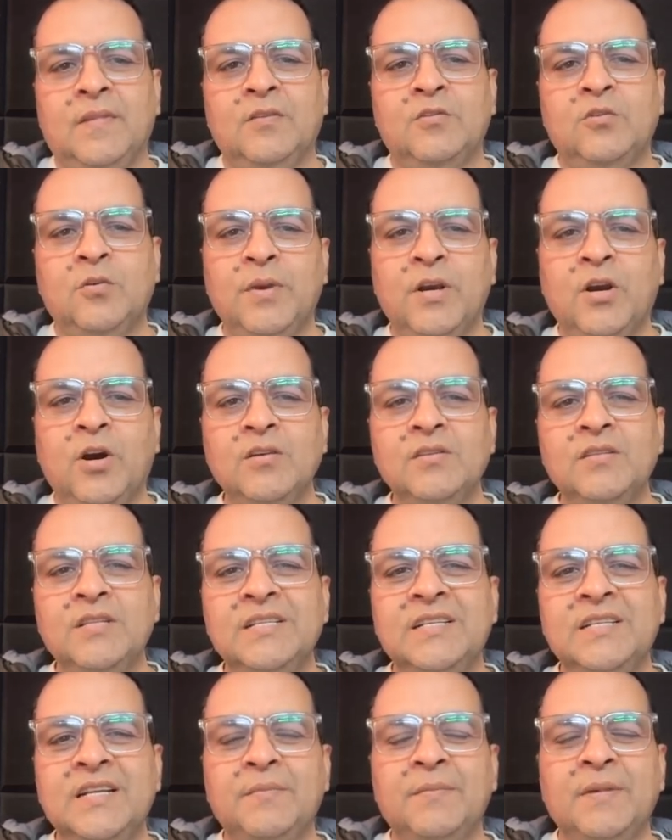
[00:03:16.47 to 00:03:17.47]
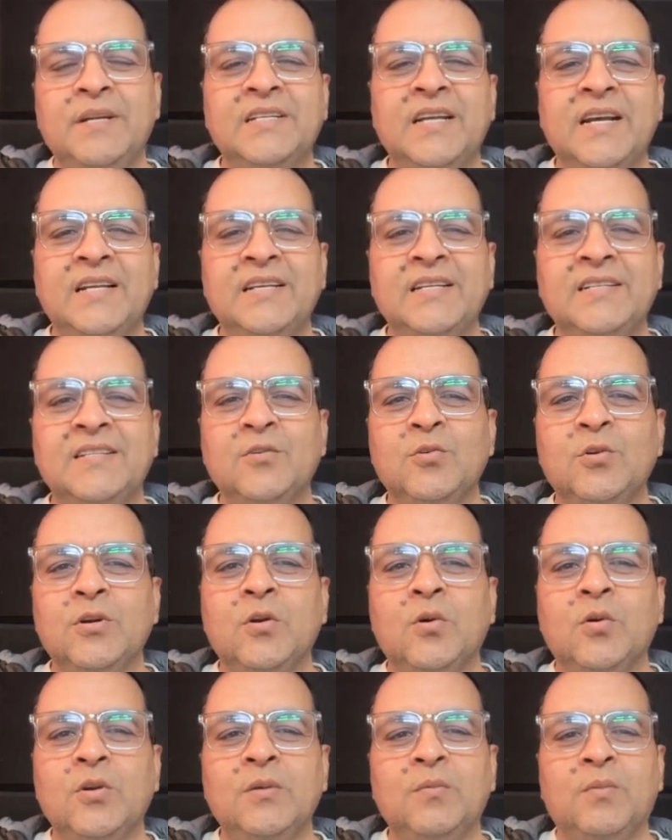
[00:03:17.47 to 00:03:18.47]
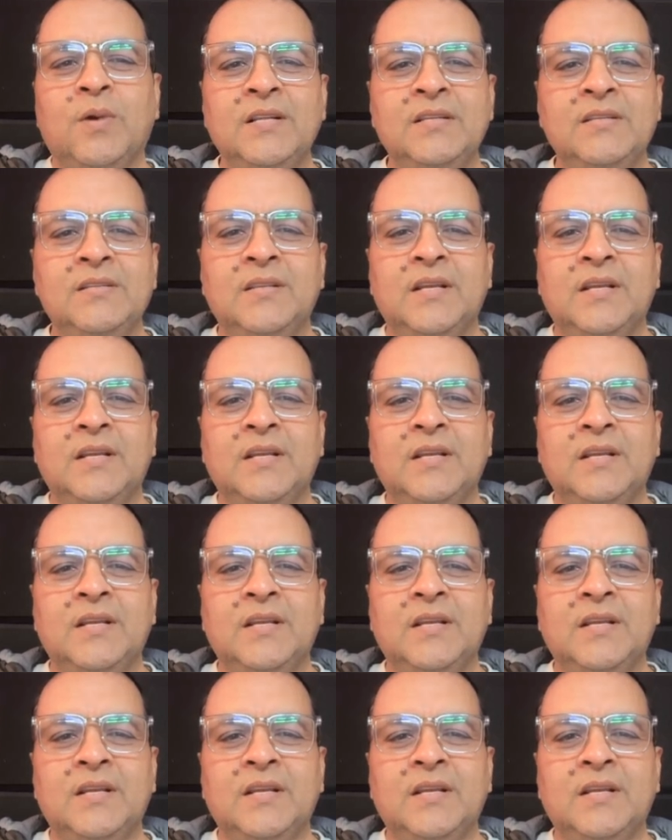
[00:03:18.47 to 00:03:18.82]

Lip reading: So because these statements gets executed only once,